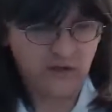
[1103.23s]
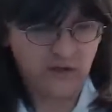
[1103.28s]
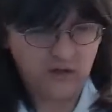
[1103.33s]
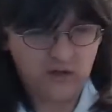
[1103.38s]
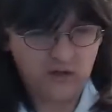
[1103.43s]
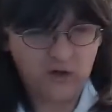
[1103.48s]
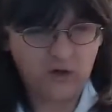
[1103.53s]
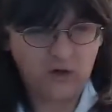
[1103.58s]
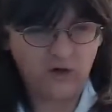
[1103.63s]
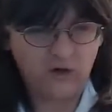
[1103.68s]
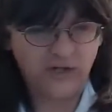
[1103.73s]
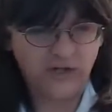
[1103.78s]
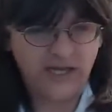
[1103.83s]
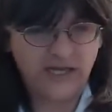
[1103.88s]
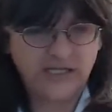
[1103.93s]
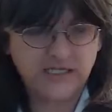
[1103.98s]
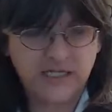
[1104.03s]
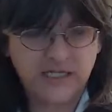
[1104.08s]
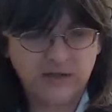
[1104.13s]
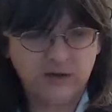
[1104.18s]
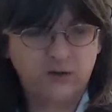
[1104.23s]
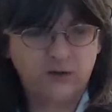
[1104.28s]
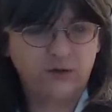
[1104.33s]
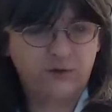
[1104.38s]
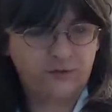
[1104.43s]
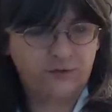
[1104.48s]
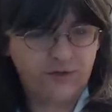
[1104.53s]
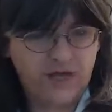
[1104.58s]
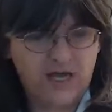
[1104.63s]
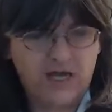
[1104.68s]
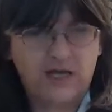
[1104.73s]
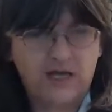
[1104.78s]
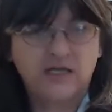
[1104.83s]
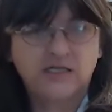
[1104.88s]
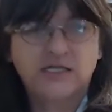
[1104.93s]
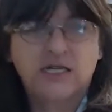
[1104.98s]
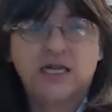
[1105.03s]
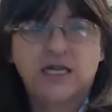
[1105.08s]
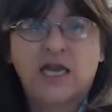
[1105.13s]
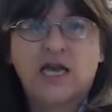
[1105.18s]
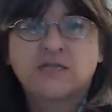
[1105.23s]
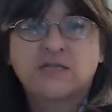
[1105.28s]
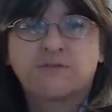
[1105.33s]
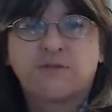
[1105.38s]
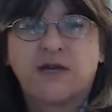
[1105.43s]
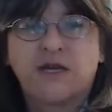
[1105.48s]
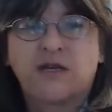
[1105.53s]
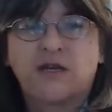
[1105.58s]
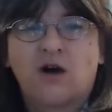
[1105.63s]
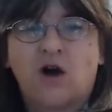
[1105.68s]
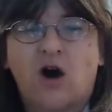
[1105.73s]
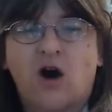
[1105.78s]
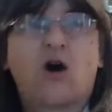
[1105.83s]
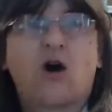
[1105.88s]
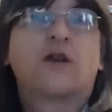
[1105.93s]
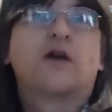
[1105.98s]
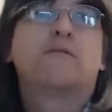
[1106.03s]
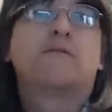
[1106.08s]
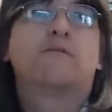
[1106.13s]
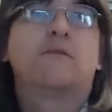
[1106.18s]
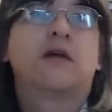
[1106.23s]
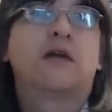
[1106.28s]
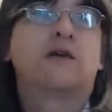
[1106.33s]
Horlicks, in all fairness, he has been on at me